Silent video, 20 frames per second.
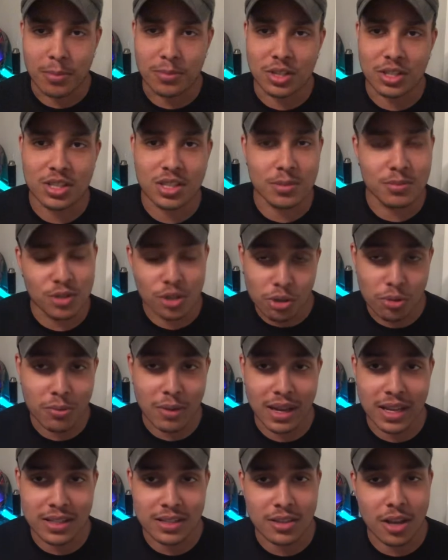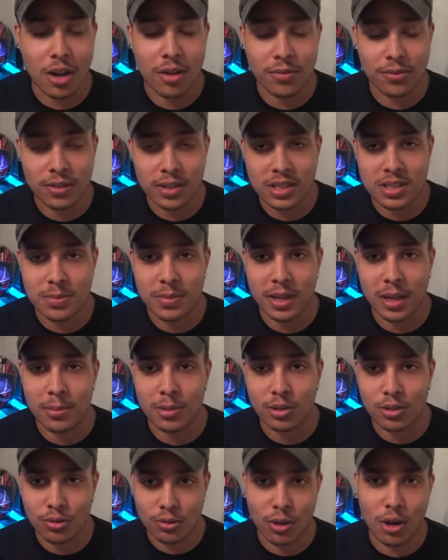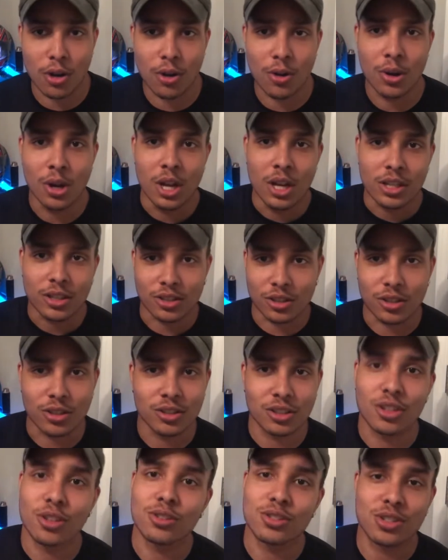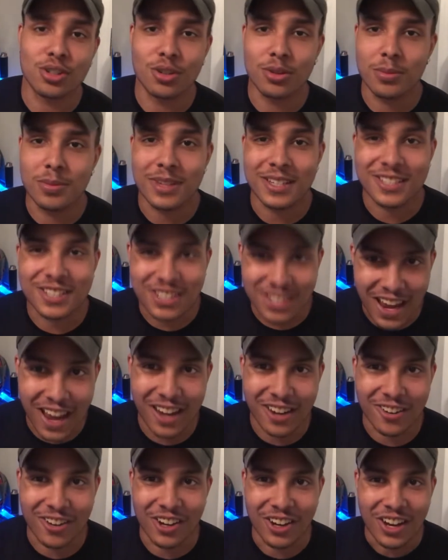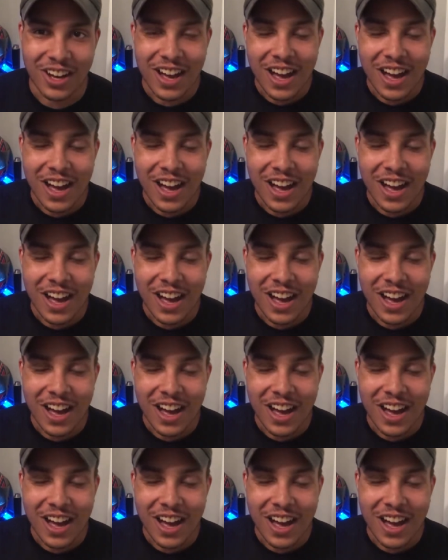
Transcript: just some new ways, hopefully, to be able to grow your YouTube channel.